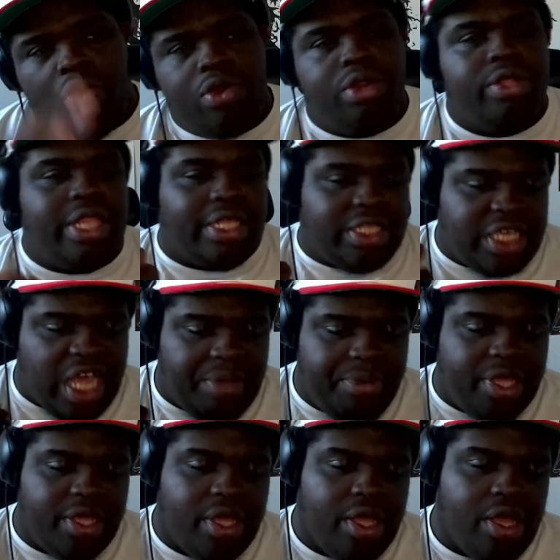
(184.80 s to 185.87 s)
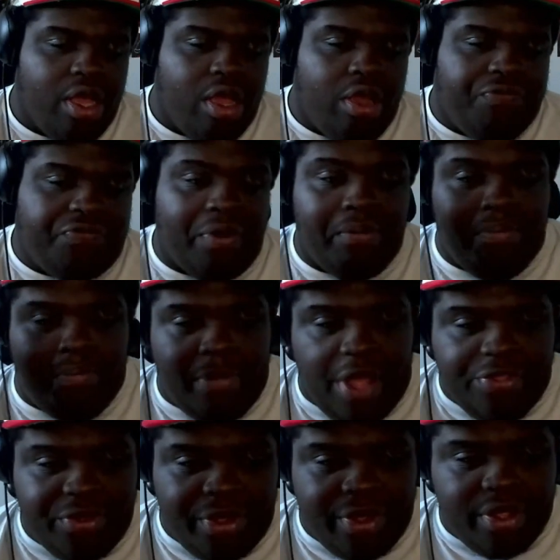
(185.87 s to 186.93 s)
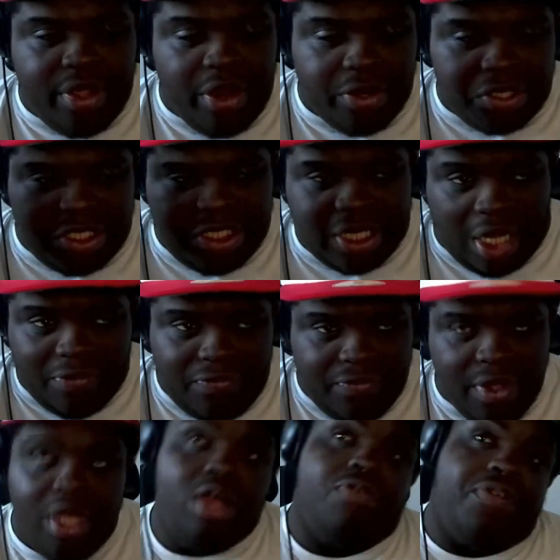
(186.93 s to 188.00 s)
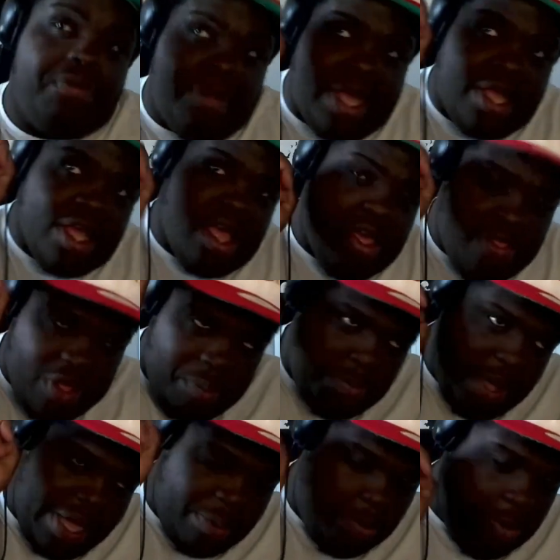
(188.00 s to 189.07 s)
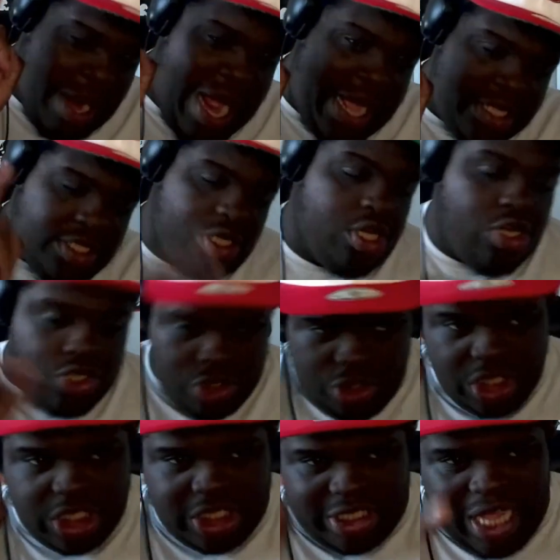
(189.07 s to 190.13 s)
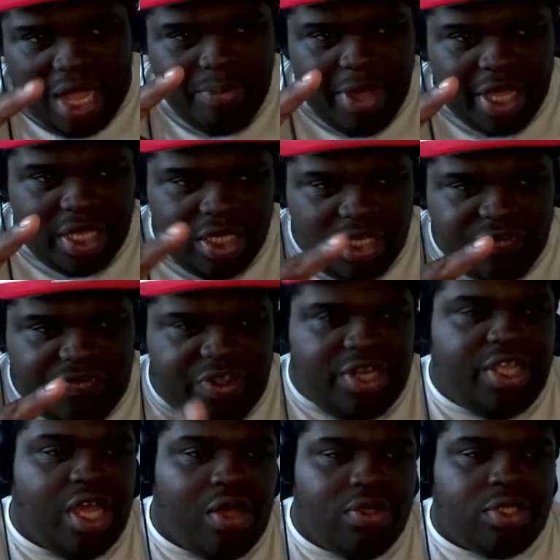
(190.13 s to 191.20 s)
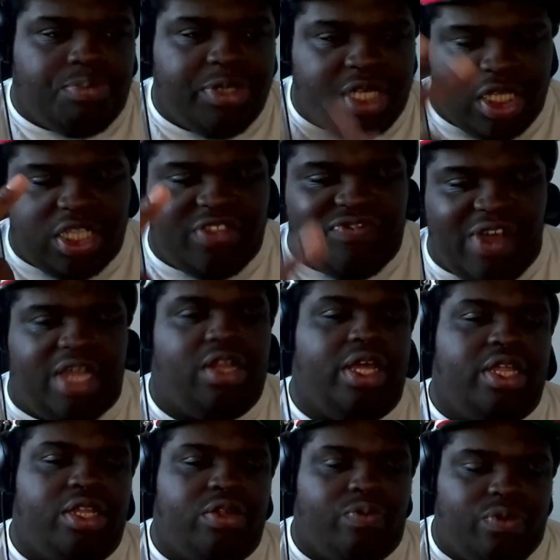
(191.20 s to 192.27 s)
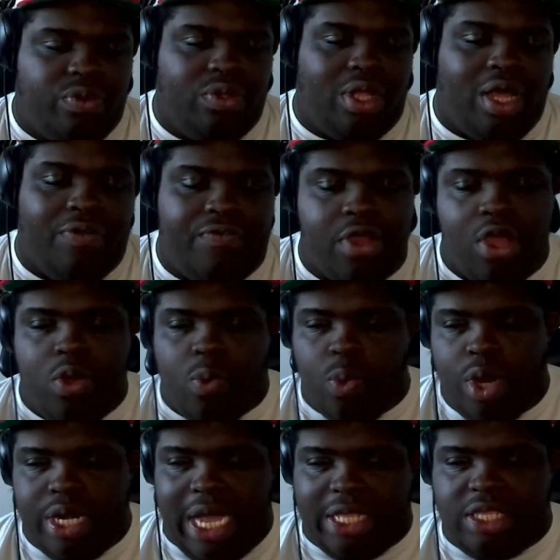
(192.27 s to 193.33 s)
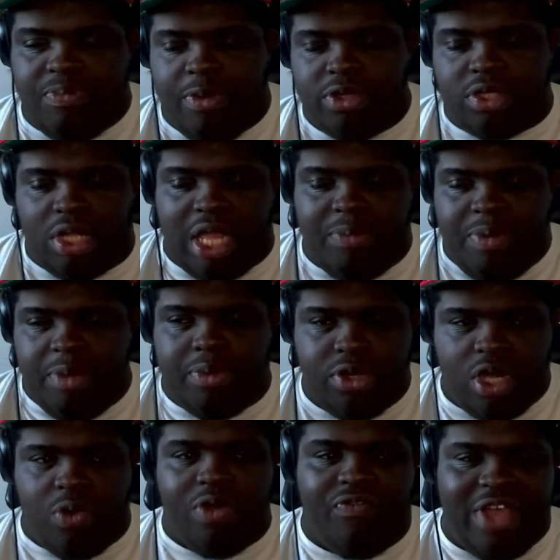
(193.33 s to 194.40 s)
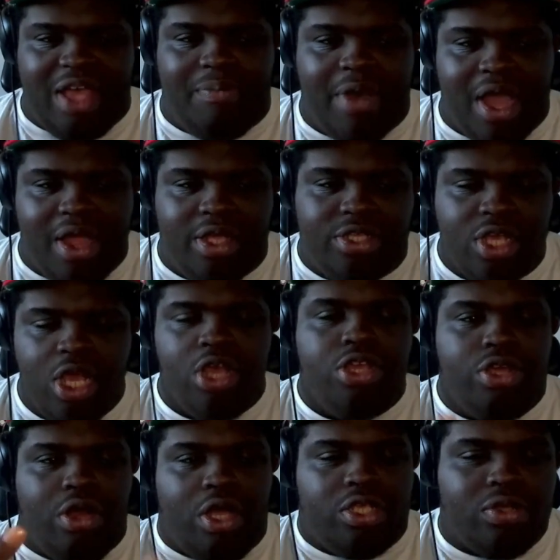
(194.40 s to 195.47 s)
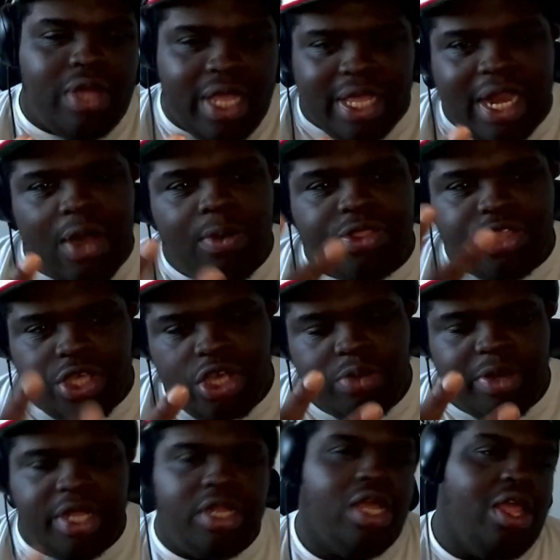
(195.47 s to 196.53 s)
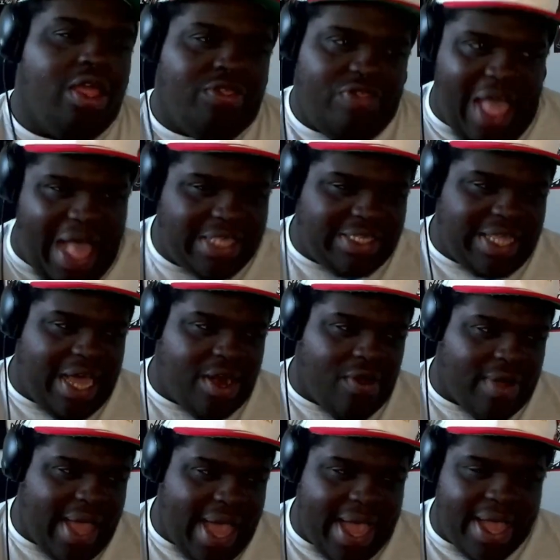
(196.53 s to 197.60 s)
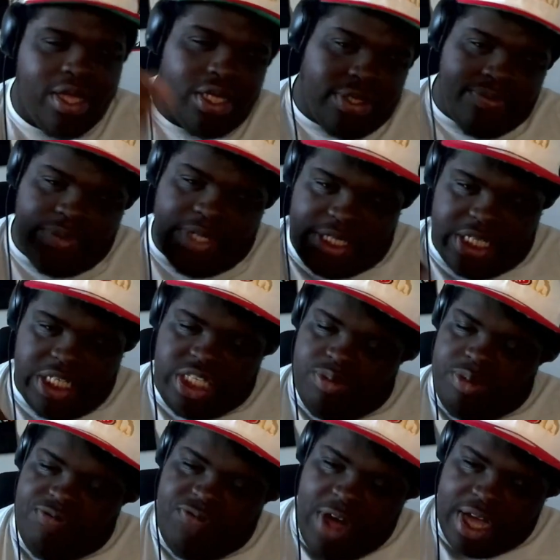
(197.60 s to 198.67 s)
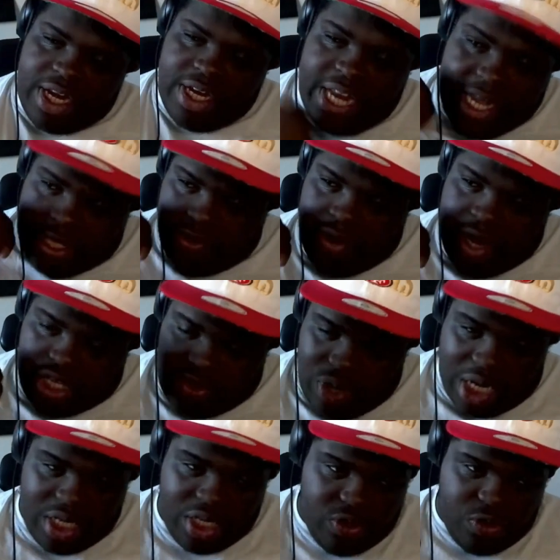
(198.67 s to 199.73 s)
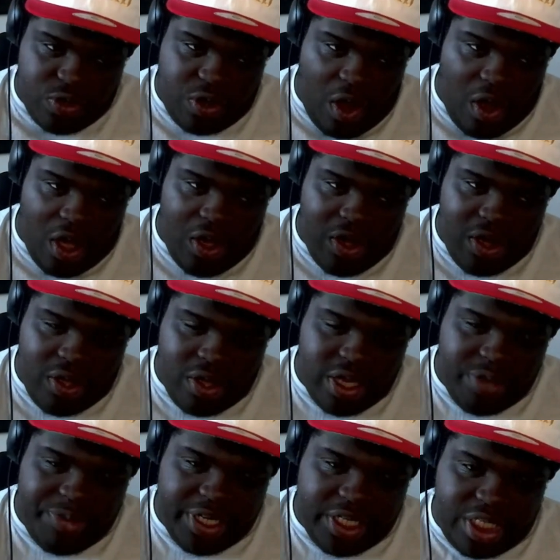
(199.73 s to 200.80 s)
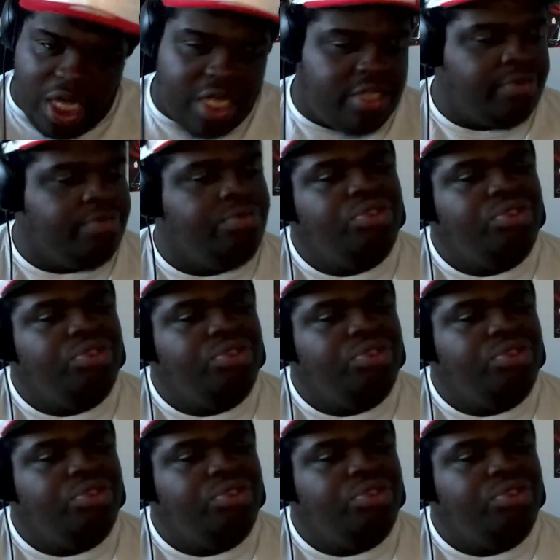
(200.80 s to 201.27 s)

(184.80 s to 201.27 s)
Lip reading: order that's coming from Mother herself, from, like, the big brass. You need to stop making these videos because it's violating the rule of we're not supposed to let people know we're vampires. You're also hanging out with a human. That's not okay. This needs to be fucking nicked, or else you guys are all going to be done.